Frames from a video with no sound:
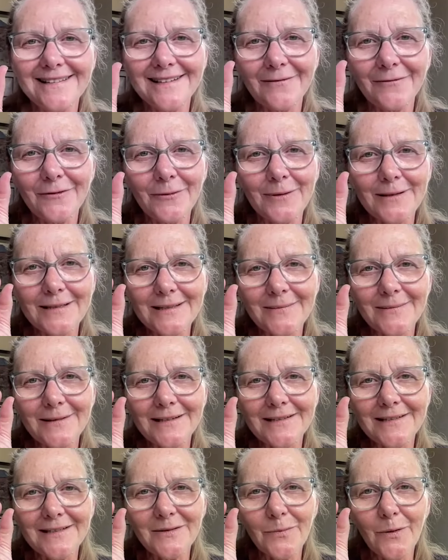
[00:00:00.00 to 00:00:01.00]
If you want
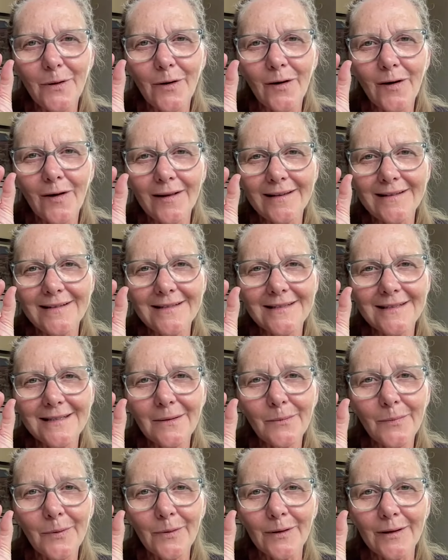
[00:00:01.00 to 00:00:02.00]
something small and
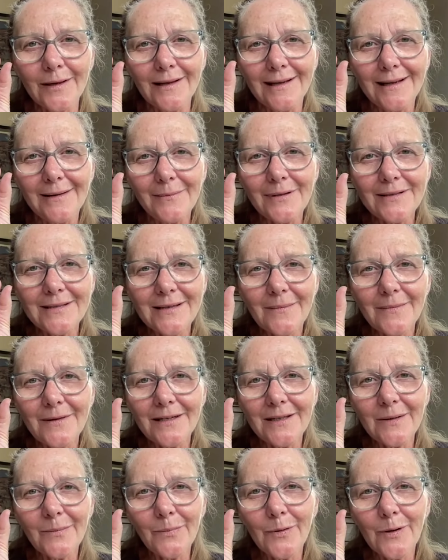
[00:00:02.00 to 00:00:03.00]
simple, but
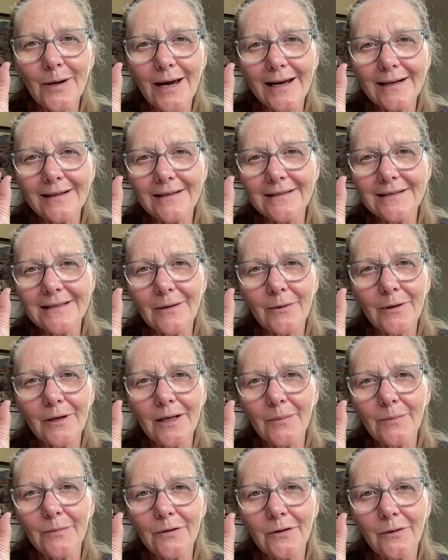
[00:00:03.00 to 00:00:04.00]
something to practice that will
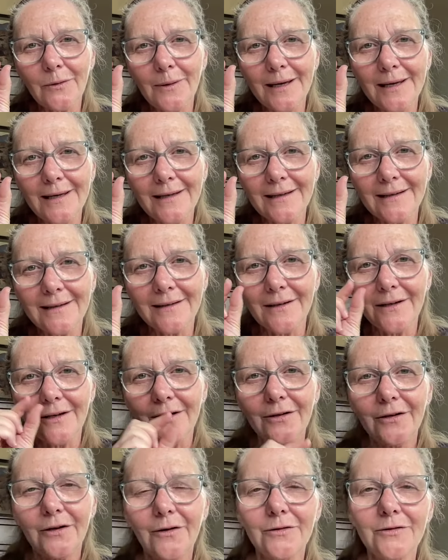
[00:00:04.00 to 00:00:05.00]
help you awaken,
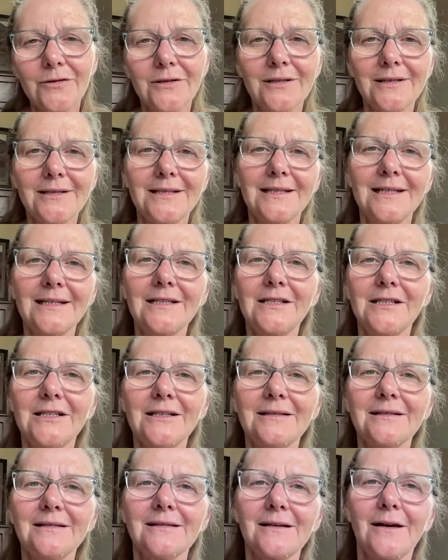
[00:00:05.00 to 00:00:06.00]
go to the
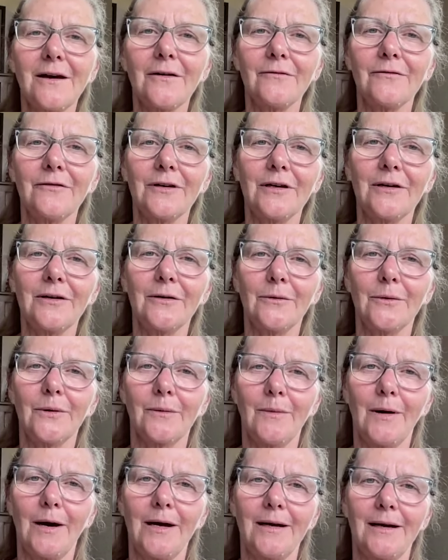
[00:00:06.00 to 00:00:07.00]
teachings of inner
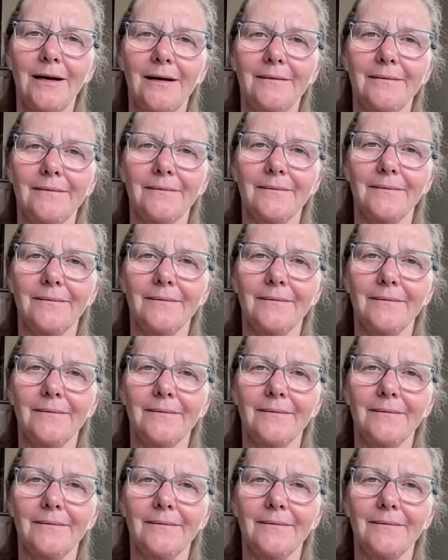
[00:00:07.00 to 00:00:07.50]
Ramana.